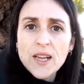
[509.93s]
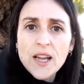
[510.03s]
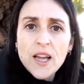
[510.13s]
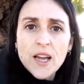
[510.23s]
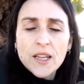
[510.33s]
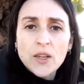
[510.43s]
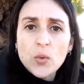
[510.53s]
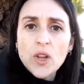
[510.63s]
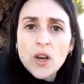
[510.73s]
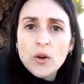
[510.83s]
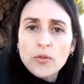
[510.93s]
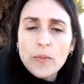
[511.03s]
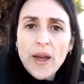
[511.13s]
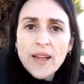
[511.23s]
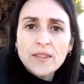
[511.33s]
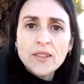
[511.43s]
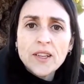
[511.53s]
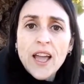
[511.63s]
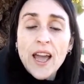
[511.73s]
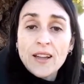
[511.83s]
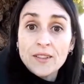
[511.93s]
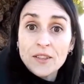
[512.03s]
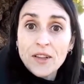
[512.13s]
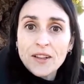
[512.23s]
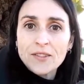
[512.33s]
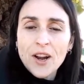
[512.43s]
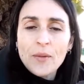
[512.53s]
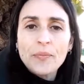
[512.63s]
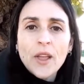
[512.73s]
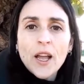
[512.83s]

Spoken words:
the willow band and the tundra.